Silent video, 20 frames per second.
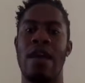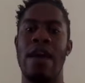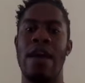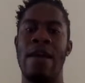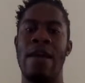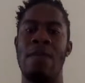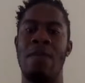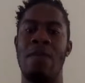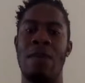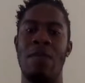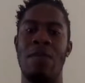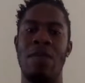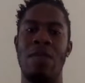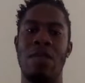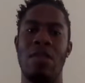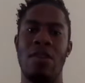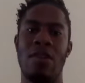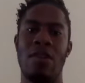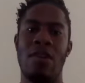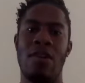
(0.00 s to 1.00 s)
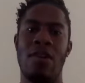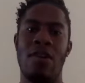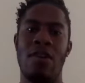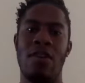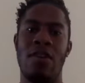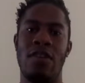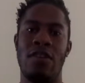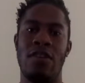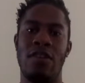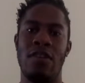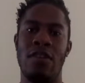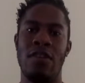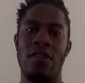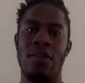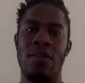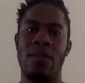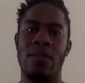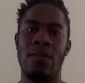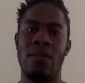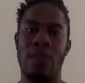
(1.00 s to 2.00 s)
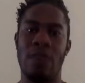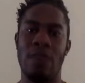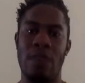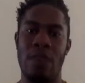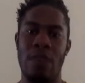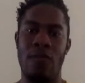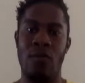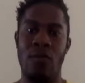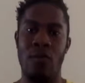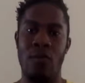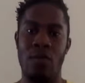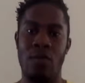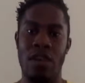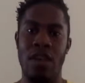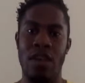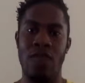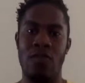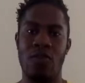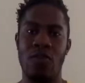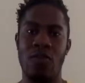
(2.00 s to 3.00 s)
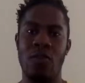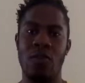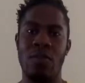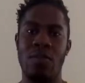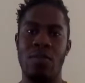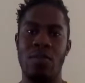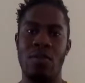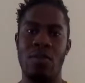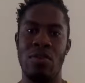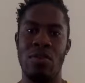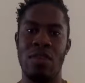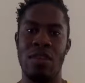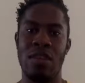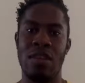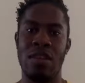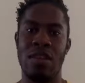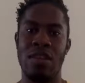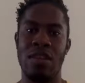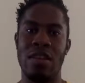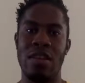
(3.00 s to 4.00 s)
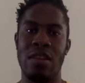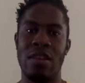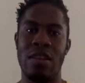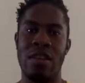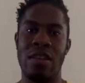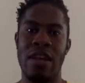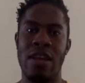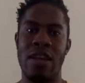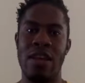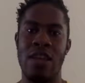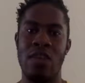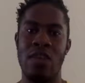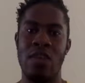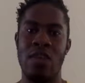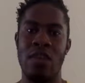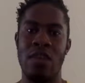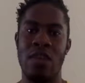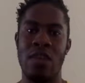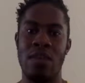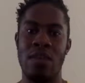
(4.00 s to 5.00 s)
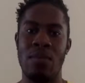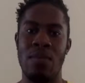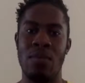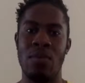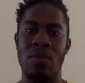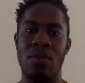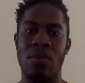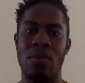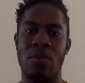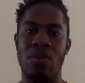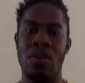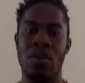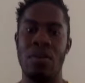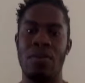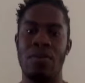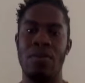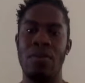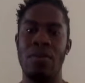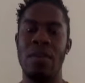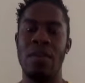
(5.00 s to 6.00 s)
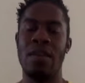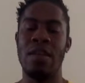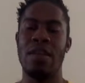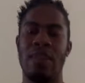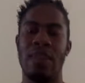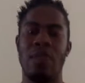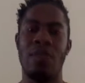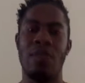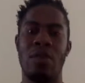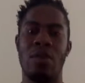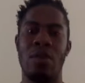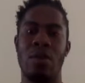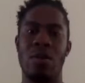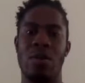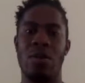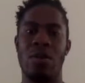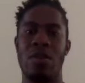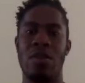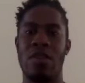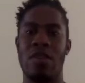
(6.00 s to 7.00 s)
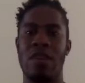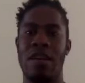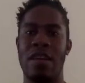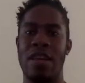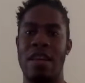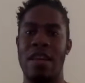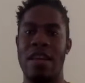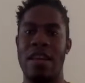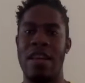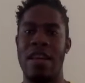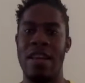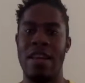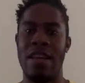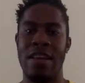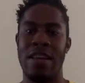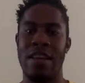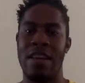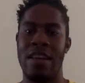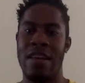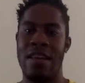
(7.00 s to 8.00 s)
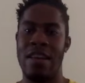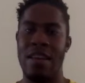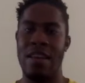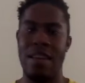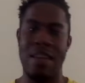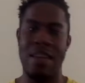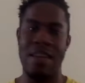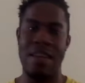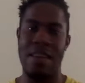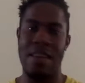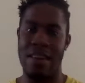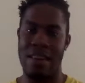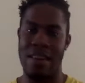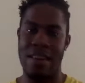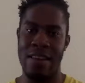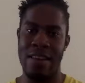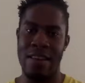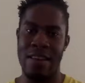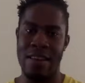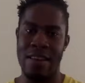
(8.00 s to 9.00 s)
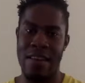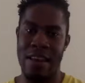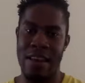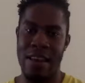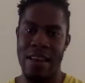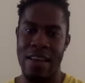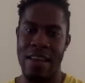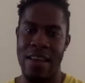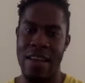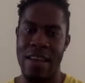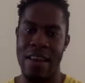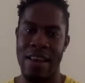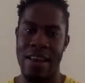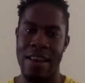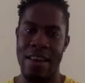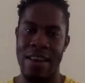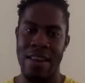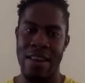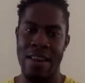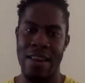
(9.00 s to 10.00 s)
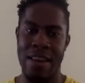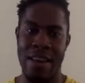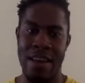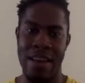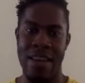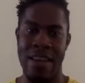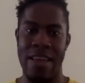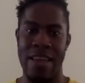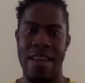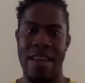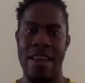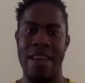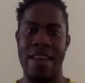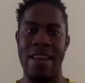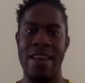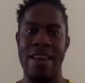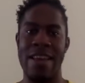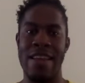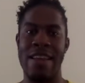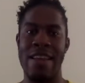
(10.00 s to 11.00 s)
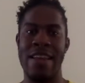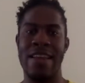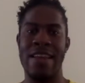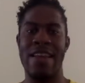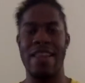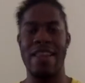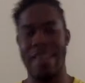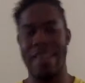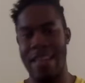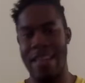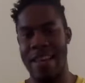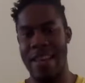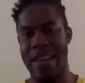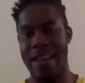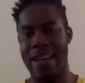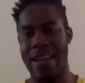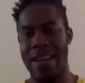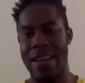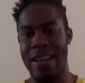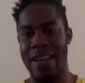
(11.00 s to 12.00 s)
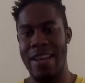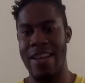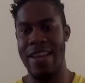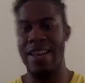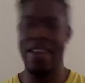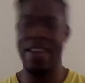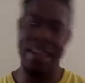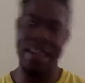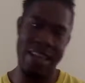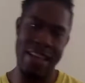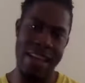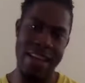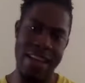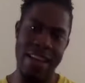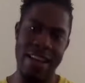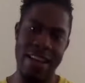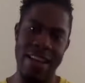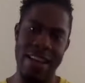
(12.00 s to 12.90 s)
And maybe the knowledge, if you did truly build it, that you can build up that wealth again and again and again and again and again and again.